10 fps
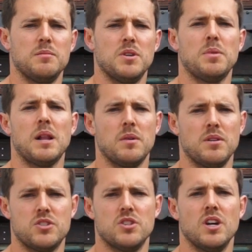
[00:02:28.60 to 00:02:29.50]
Your
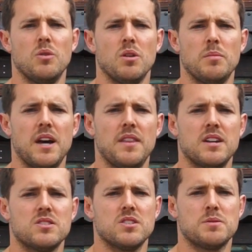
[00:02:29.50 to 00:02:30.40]
plumber should know all about
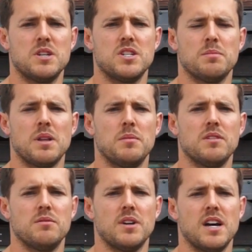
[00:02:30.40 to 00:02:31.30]
that, so speak to your
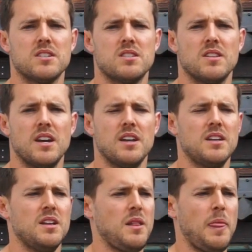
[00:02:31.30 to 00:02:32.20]
plumber in regards to that.
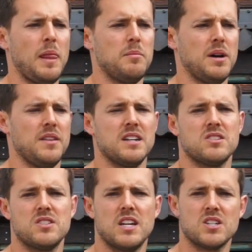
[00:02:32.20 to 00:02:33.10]
But that's
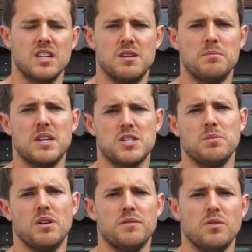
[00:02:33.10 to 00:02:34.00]
essentially the best
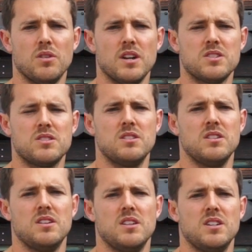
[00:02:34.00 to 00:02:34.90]
spot for us
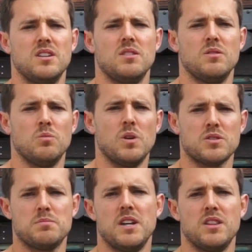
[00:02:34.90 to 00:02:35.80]

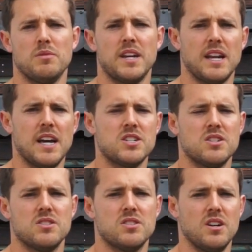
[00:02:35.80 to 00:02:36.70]
whilst meeting the
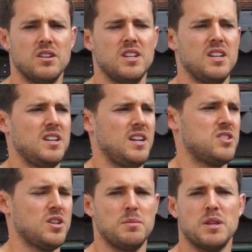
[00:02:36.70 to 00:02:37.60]
regulations. So
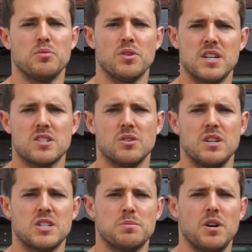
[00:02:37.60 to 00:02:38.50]
it's not going to be the prettiest
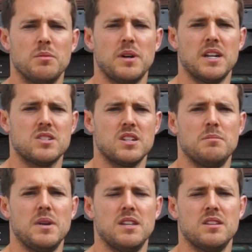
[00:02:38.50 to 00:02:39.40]
looking spot, but it's going
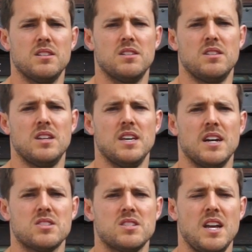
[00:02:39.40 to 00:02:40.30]
to meet
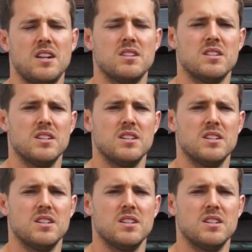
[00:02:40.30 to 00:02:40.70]
the standard.